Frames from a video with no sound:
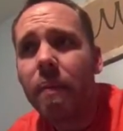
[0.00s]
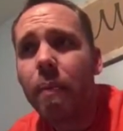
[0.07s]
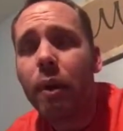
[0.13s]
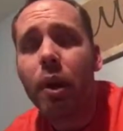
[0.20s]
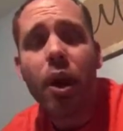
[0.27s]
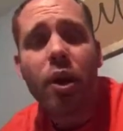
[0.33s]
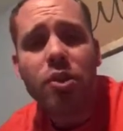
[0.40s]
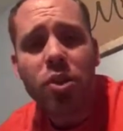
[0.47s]

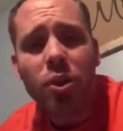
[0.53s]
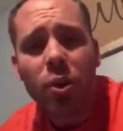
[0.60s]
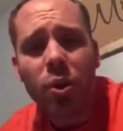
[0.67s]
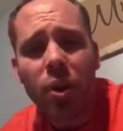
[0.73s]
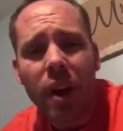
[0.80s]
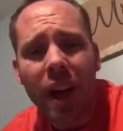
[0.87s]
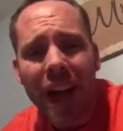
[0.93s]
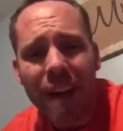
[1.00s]
but
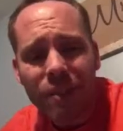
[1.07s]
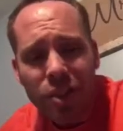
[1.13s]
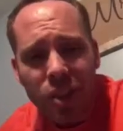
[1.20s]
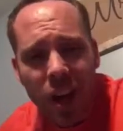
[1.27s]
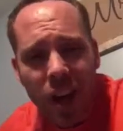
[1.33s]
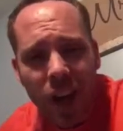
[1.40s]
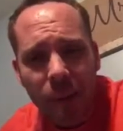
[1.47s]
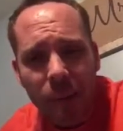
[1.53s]
also have a
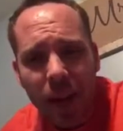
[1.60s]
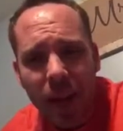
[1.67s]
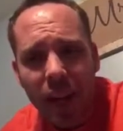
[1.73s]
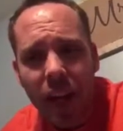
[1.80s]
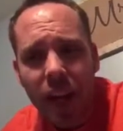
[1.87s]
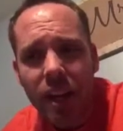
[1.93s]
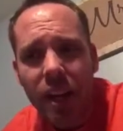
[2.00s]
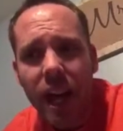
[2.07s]
job
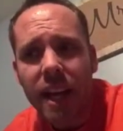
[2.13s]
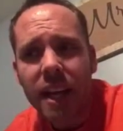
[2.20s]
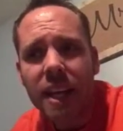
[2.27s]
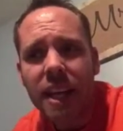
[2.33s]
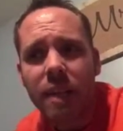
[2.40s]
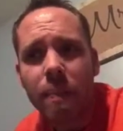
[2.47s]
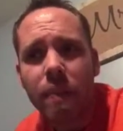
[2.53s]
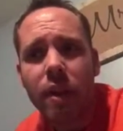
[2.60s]
and
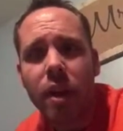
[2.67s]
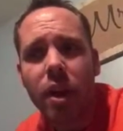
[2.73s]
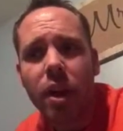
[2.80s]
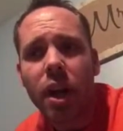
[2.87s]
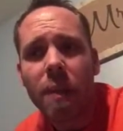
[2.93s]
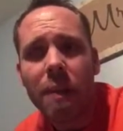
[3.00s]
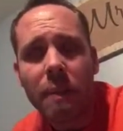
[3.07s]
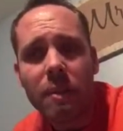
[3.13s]
keep their
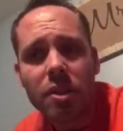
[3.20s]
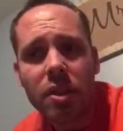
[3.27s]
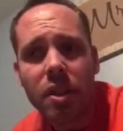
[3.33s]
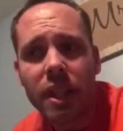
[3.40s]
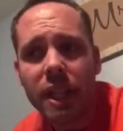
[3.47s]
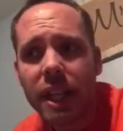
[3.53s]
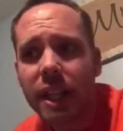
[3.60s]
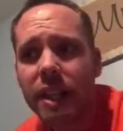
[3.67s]
commitment to
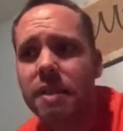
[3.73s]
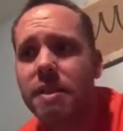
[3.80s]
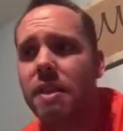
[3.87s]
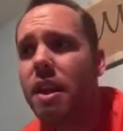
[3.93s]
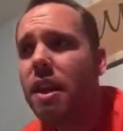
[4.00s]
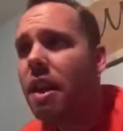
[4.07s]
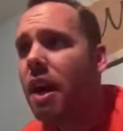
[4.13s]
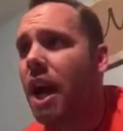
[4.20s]
their kids.
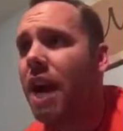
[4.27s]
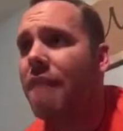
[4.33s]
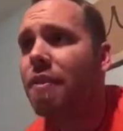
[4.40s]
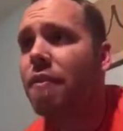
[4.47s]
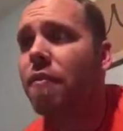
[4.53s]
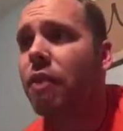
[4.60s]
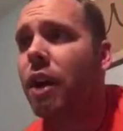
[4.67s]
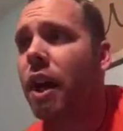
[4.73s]
I have
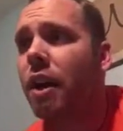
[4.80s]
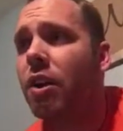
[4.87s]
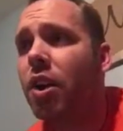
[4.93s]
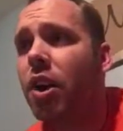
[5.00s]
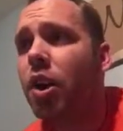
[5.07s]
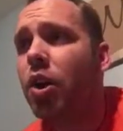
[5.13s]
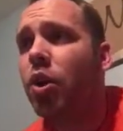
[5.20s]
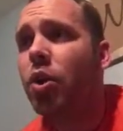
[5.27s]
a friend
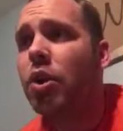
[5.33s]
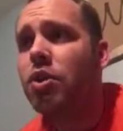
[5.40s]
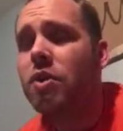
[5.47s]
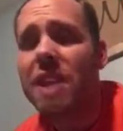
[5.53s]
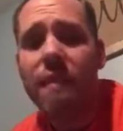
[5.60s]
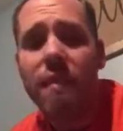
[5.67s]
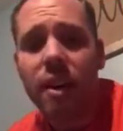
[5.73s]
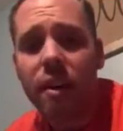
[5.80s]
who is
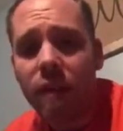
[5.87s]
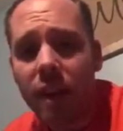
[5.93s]
just having a